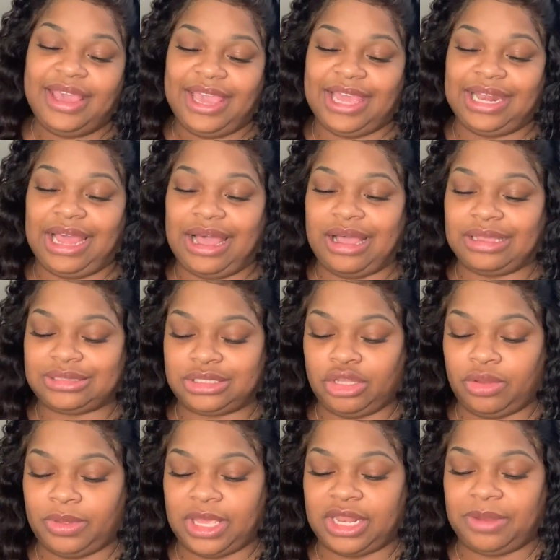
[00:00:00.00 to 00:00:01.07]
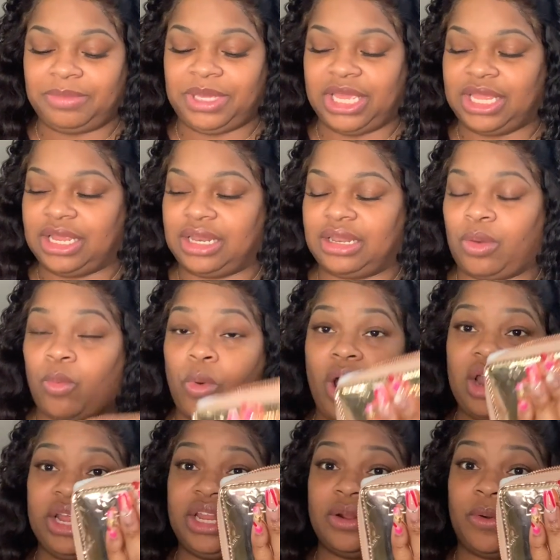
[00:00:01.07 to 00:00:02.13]
And I also end up getting the
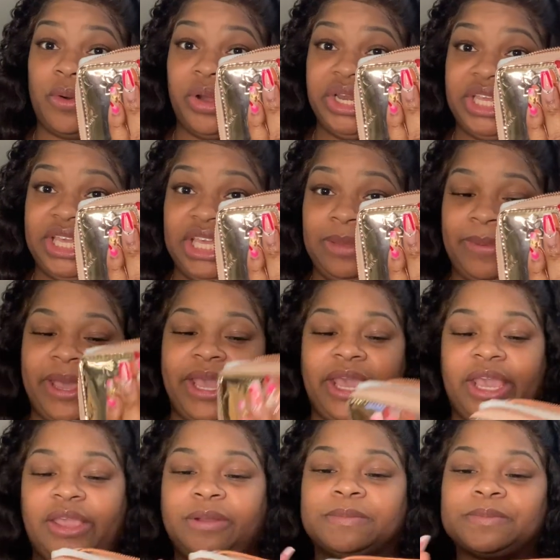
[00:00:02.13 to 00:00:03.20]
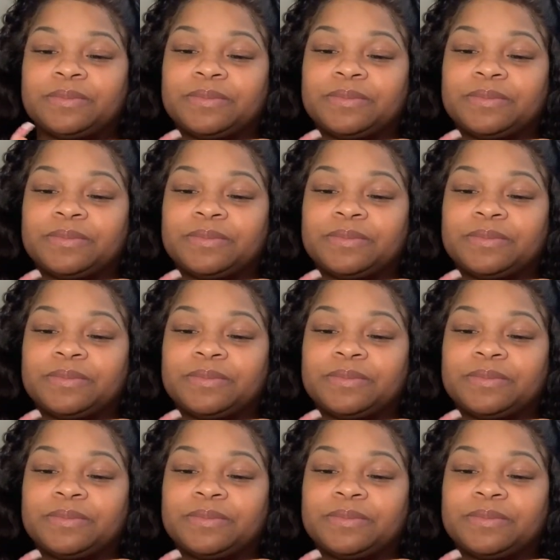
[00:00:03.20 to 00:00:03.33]
wallet on eBay.